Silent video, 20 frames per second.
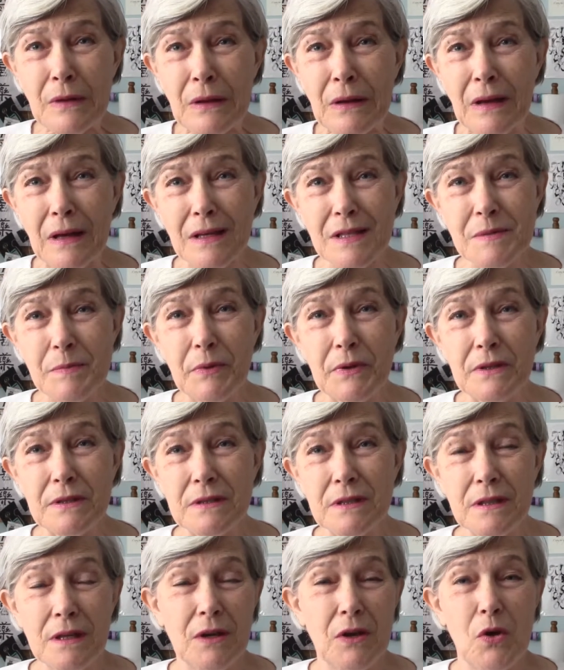
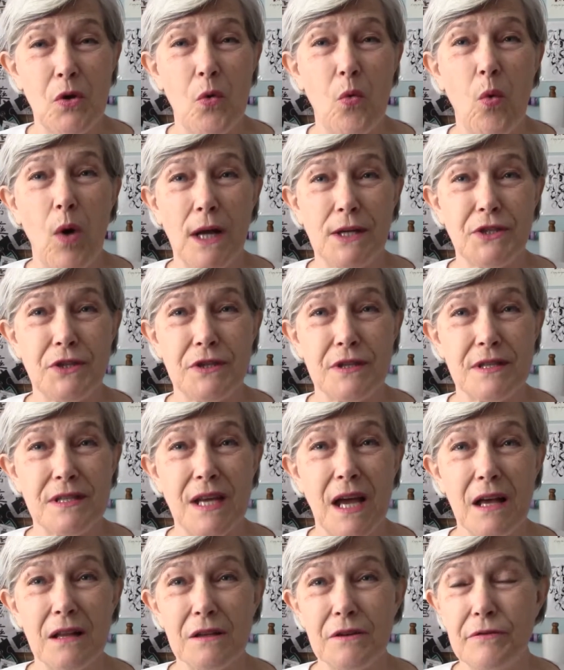husband watches
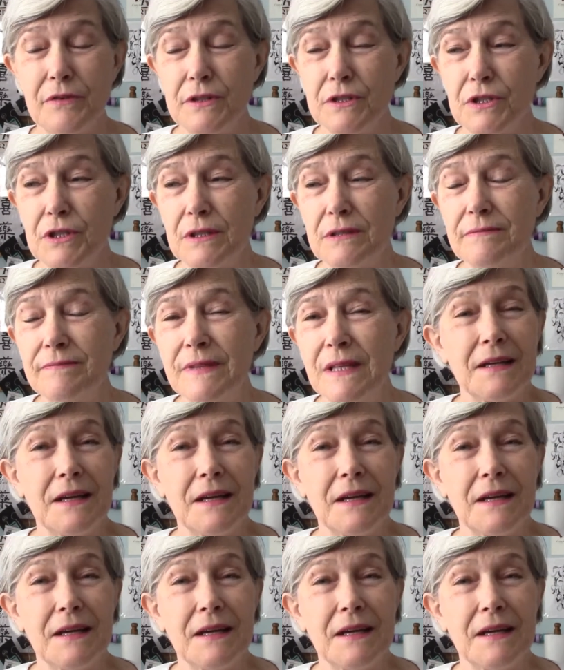television.